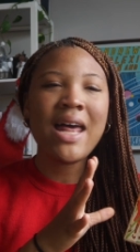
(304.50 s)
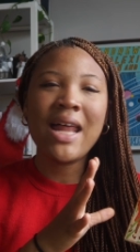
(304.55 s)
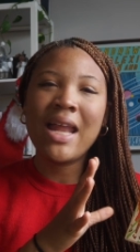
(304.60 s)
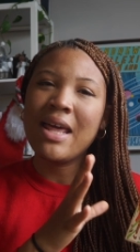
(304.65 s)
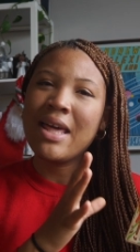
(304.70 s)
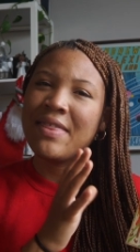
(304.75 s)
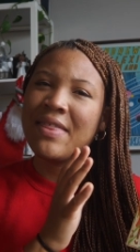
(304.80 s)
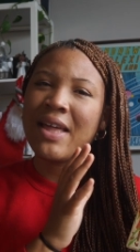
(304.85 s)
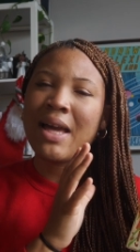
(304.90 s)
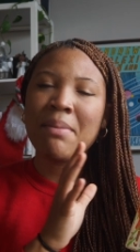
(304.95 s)
and
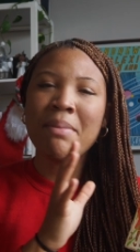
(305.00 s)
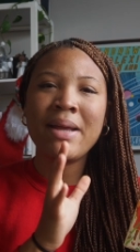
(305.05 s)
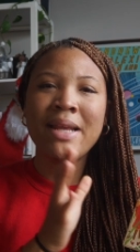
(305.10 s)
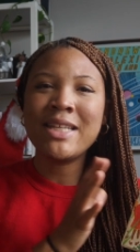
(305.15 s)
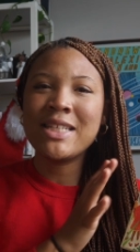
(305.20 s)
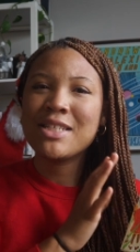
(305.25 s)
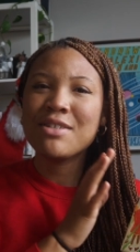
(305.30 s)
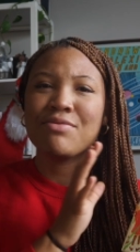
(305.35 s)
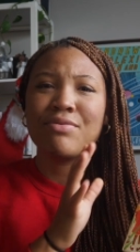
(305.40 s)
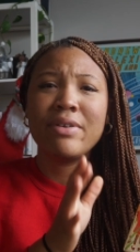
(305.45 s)
I think I might
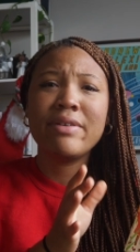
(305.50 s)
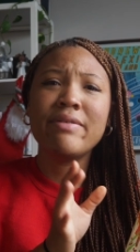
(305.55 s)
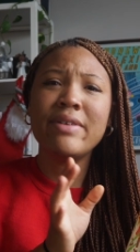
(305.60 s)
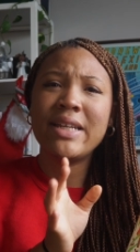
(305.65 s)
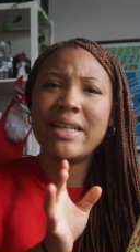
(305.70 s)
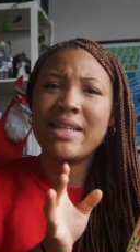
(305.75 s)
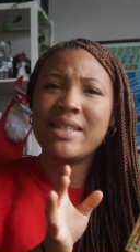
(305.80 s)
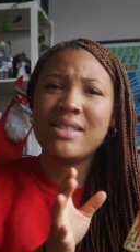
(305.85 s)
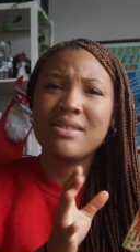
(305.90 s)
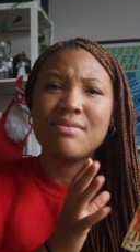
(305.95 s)
need to
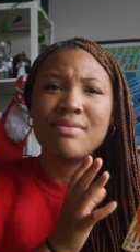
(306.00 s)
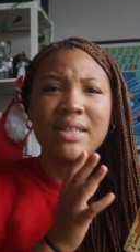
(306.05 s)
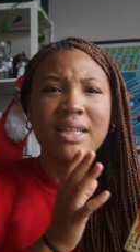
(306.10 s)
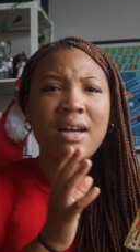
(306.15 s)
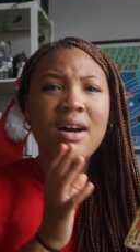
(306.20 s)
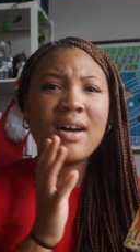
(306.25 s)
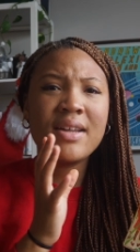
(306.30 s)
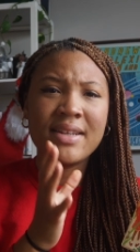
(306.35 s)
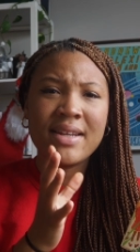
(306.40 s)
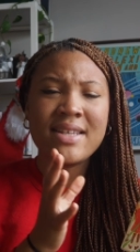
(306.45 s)
reread it to really
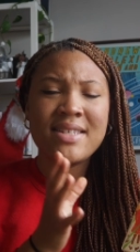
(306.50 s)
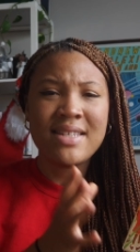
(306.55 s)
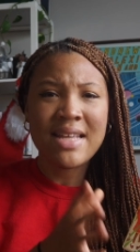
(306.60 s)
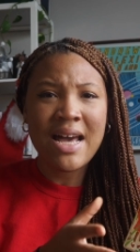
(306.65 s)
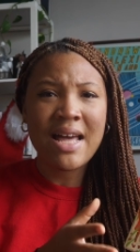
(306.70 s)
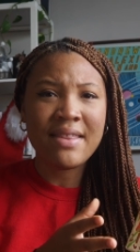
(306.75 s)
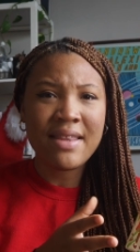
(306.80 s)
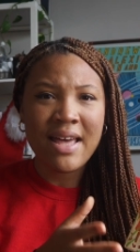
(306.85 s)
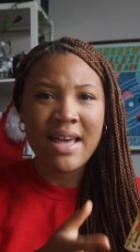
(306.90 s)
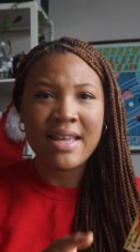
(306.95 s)

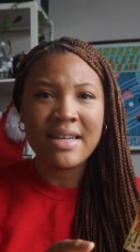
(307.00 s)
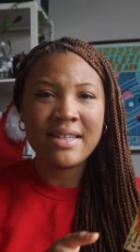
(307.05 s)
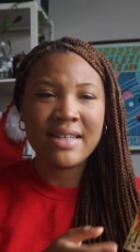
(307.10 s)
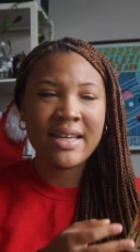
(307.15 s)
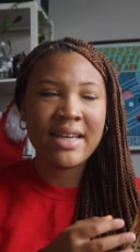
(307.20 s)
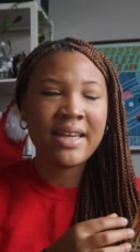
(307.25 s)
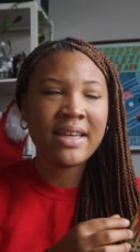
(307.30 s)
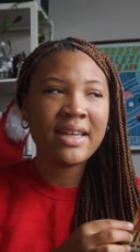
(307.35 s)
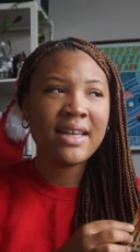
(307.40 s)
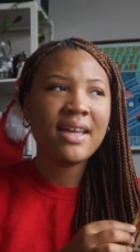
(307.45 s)
understand the
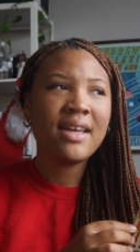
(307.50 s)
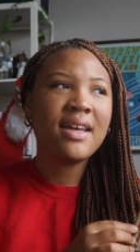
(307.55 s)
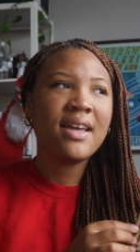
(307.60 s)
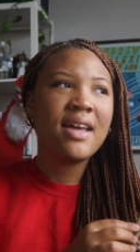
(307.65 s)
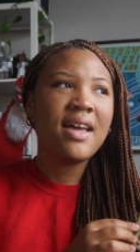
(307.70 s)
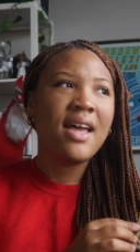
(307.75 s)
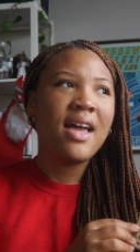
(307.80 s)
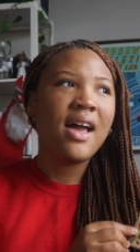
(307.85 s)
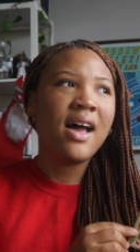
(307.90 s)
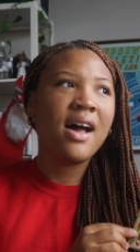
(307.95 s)
ending.
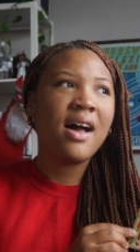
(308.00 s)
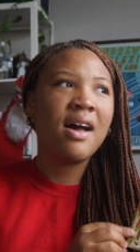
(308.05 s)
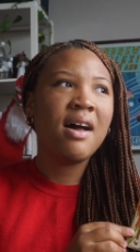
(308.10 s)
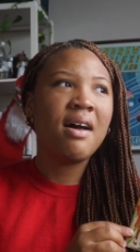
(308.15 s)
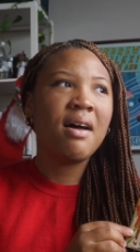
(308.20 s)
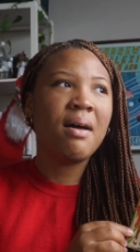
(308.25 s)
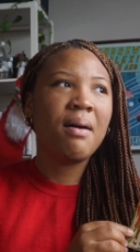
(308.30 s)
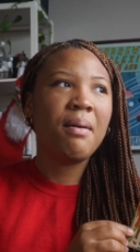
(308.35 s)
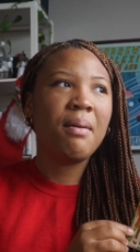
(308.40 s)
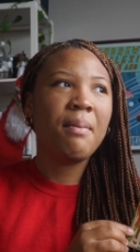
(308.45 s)

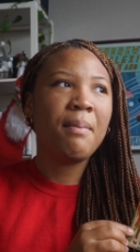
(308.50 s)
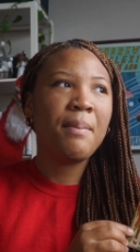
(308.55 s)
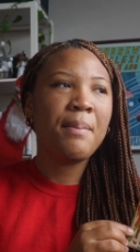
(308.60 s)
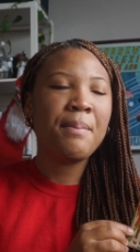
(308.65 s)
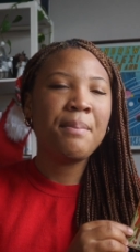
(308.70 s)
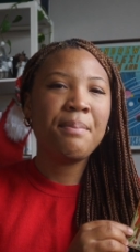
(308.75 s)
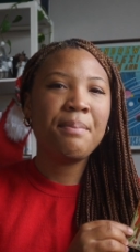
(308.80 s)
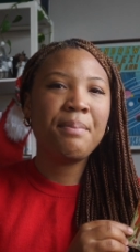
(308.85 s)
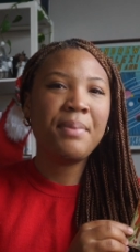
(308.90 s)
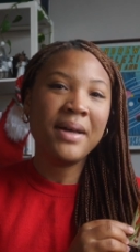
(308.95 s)

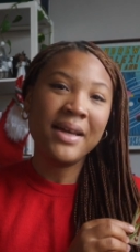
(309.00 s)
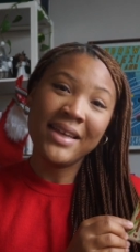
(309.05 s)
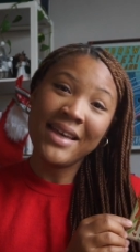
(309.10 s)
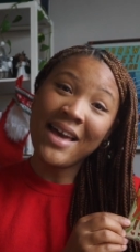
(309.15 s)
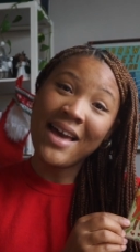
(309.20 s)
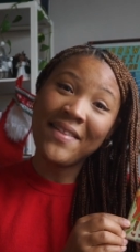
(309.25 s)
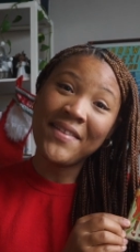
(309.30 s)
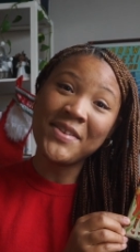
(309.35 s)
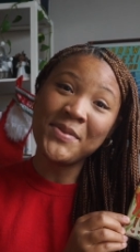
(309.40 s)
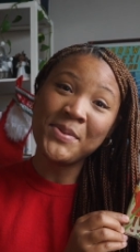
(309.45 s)
But
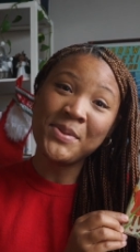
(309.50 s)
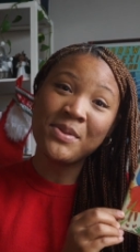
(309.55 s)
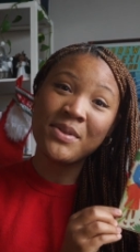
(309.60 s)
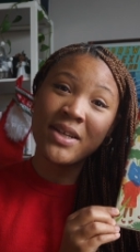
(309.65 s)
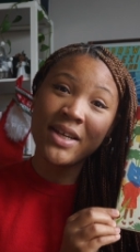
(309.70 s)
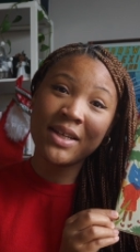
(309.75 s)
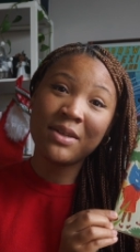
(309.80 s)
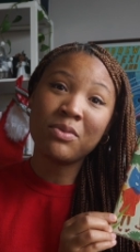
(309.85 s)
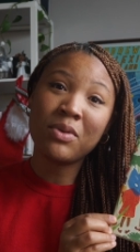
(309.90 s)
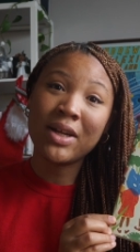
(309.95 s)
yeah, this was a
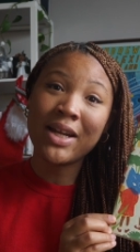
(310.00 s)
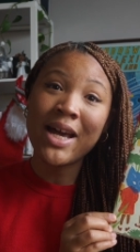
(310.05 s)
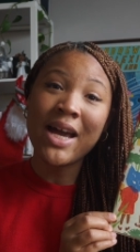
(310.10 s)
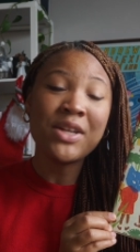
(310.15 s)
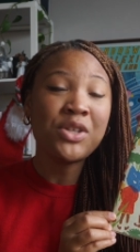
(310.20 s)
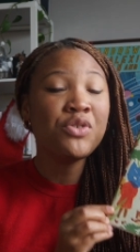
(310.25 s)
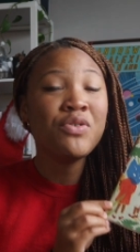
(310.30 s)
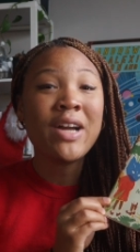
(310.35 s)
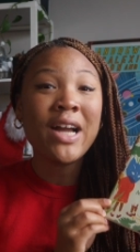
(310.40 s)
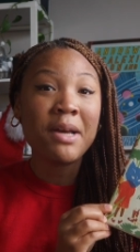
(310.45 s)
good one. I
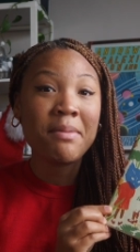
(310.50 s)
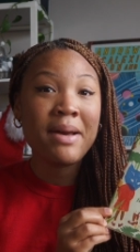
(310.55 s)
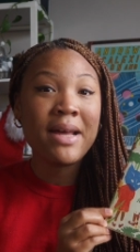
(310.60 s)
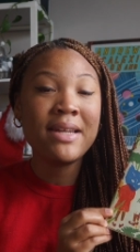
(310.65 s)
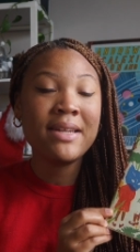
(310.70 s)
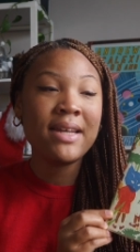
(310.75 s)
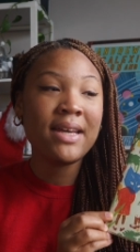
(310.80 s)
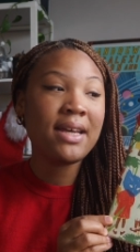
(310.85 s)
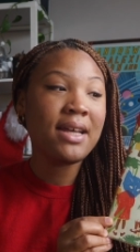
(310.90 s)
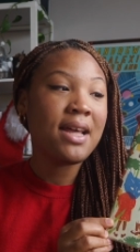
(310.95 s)
do
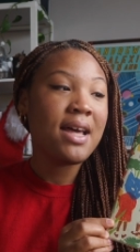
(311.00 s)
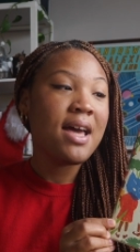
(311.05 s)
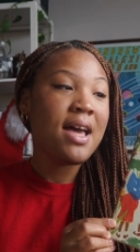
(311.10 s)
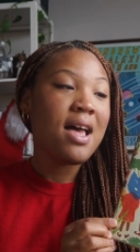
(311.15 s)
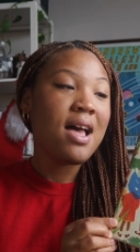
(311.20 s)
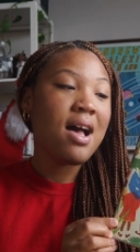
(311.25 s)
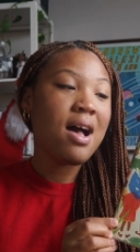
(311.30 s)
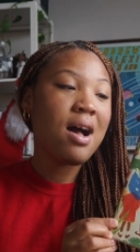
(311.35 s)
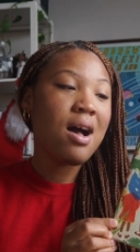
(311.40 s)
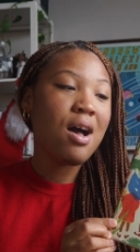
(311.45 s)
recommend it
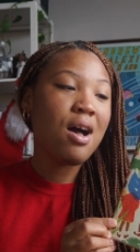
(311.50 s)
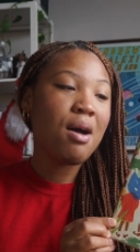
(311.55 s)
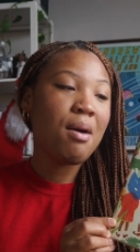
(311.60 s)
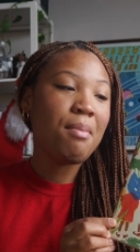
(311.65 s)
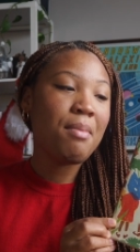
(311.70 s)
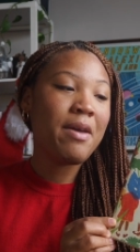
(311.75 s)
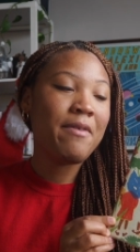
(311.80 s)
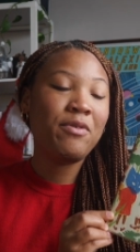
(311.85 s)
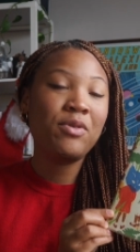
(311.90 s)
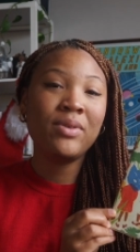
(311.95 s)

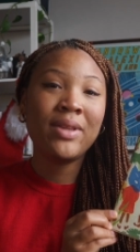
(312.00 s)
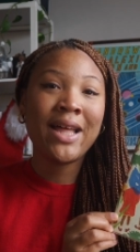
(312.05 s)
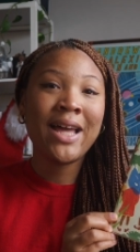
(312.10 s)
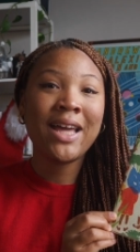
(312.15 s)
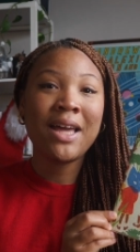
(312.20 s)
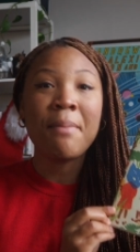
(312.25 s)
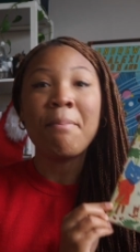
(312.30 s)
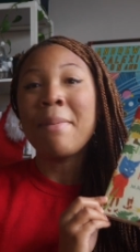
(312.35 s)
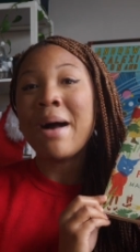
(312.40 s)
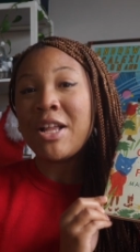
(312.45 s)
if you
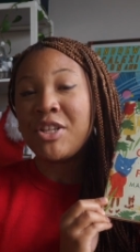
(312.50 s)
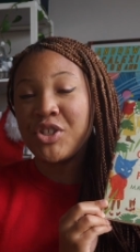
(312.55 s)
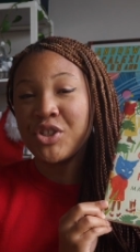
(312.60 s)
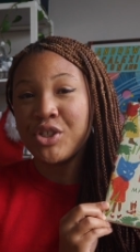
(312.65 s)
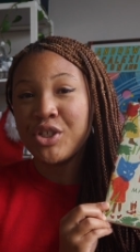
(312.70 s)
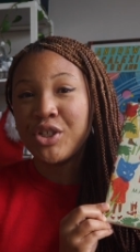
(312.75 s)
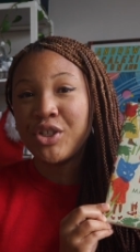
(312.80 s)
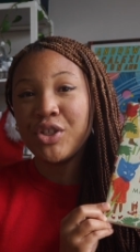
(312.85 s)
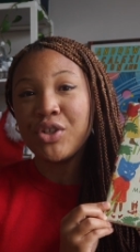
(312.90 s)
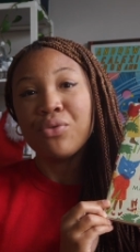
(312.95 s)
like
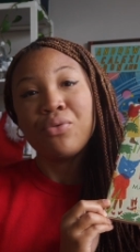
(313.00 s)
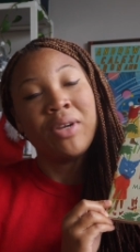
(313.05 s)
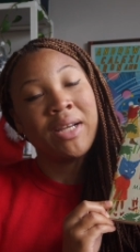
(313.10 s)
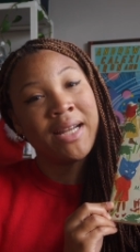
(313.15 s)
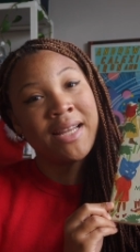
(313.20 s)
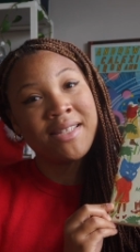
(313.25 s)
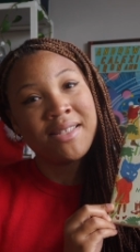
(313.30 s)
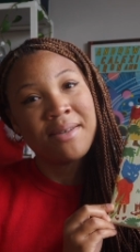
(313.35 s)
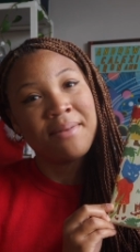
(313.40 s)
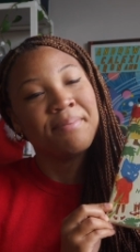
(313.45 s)
magical
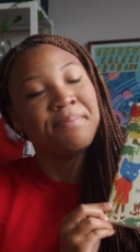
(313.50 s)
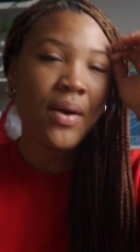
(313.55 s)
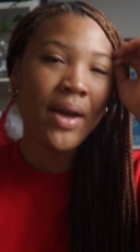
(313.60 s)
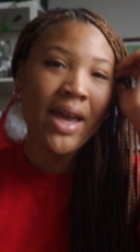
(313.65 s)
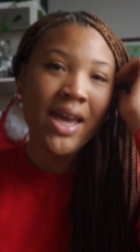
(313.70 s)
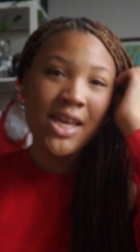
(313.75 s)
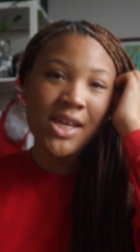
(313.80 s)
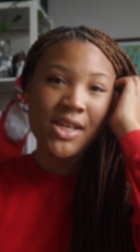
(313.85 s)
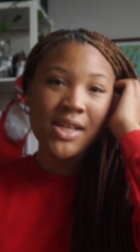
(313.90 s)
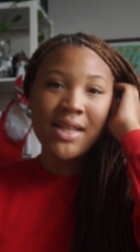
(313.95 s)
realism.
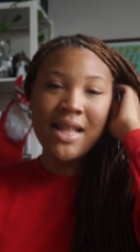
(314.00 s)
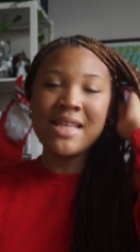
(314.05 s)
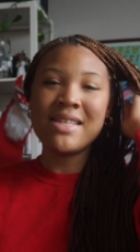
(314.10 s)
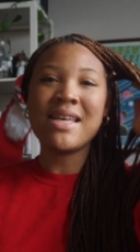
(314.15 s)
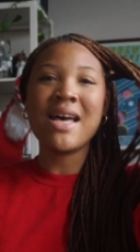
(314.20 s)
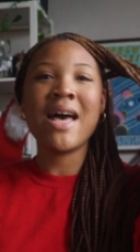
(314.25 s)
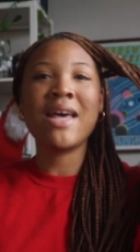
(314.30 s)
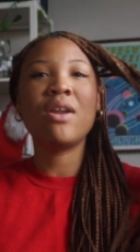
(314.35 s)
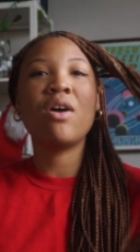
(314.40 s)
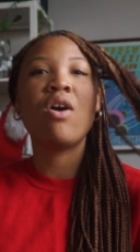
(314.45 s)
Okay, let's
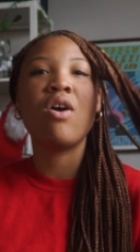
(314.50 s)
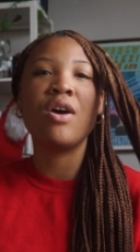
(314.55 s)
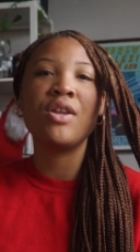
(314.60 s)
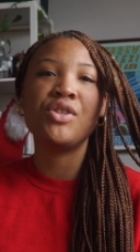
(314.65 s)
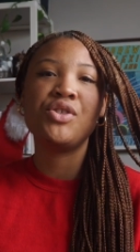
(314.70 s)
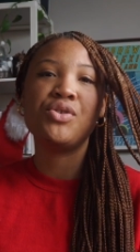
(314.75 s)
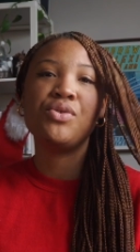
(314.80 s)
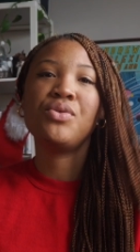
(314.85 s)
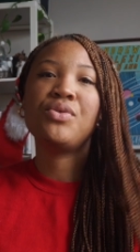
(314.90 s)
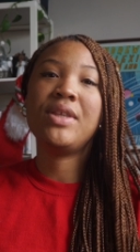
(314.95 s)
head on
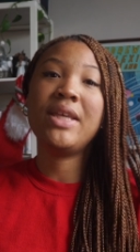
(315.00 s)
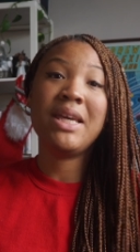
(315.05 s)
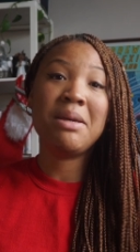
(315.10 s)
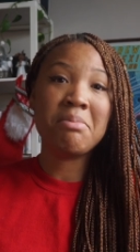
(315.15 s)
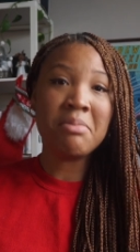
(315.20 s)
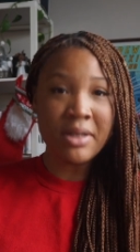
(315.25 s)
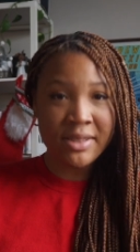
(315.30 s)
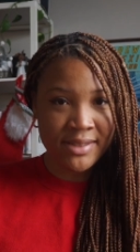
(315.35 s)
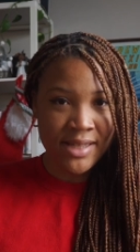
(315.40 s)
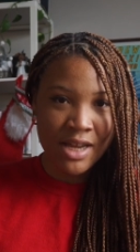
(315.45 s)
to the
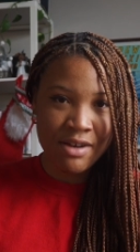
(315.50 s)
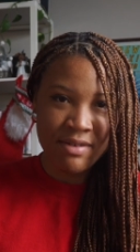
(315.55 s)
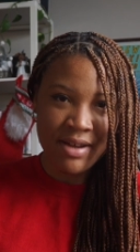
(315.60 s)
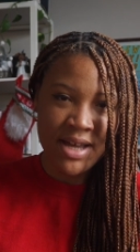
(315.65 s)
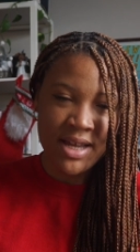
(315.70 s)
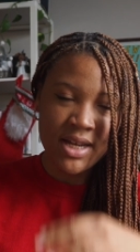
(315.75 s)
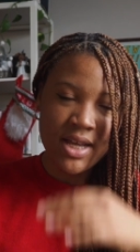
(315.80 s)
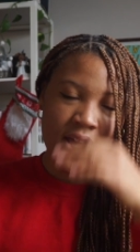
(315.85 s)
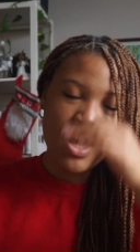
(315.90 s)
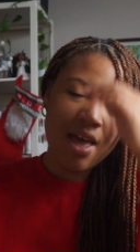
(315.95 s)
ebooks I
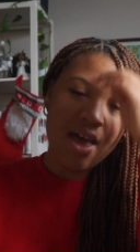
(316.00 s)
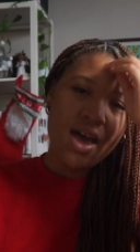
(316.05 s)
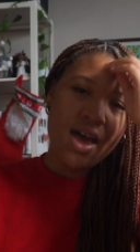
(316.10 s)
read.